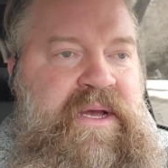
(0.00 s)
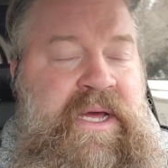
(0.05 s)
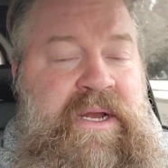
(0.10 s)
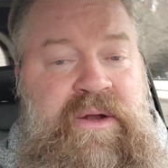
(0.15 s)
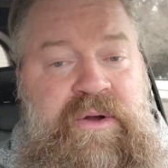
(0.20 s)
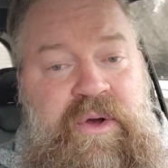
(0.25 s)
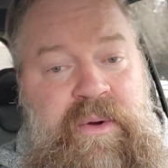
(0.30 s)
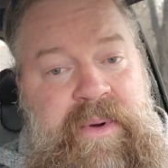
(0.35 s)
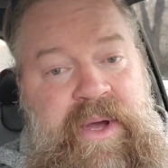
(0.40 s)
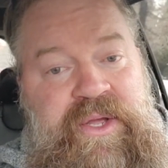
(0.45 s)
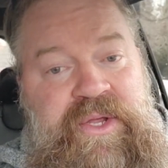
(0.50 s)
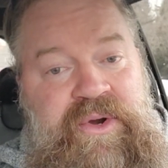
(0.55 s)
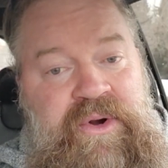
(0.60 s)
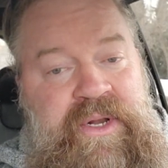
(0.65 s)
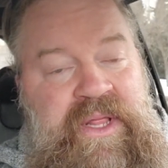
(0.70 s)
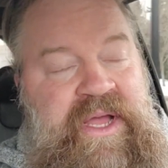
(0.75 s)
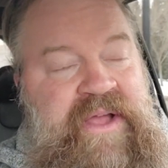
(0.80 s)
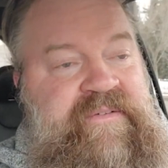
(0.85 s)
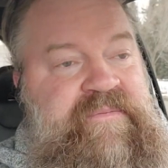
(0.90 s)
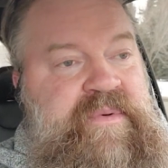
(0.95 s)
I don't know about
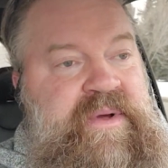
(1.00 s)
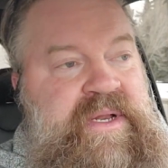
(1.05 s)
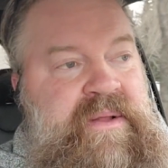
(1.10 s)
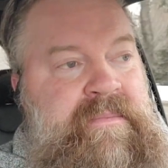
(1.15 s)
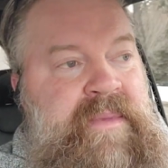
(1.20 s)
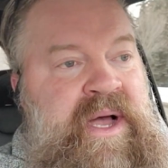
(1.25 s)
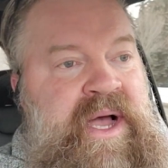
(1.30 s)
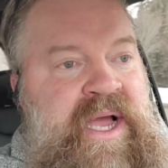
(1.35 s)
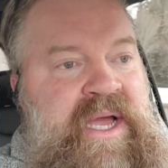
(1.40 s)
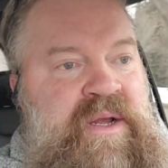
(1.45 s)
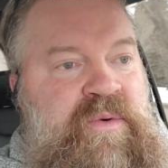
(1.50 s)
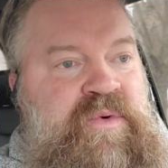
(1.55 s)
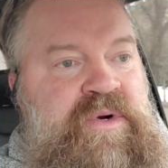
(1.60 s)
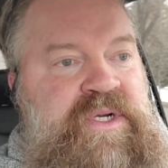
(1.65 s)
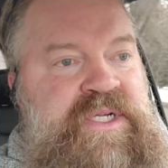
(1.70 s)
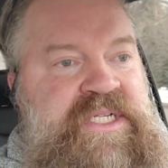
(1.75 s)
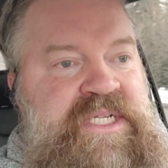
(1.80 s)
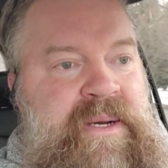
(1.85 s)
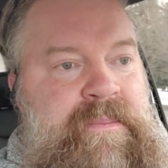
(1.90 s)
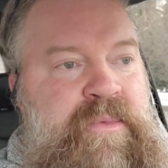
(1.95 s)
your life, but in mine,
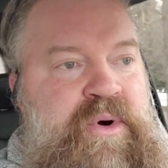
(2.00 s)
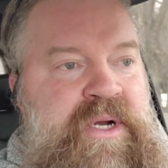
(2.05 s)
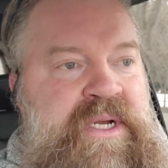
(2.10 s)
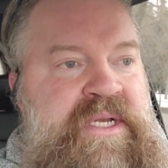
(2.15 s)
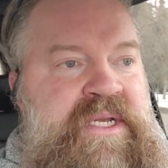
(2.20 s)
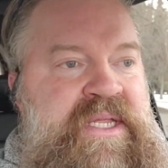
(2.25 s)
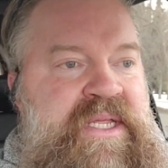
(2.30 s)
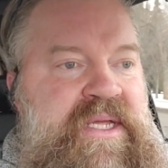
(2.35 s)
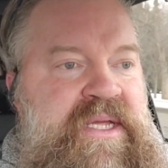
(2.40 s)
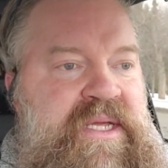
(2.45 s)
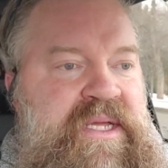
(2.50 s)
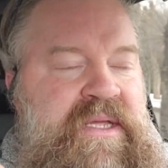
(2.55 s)
where someone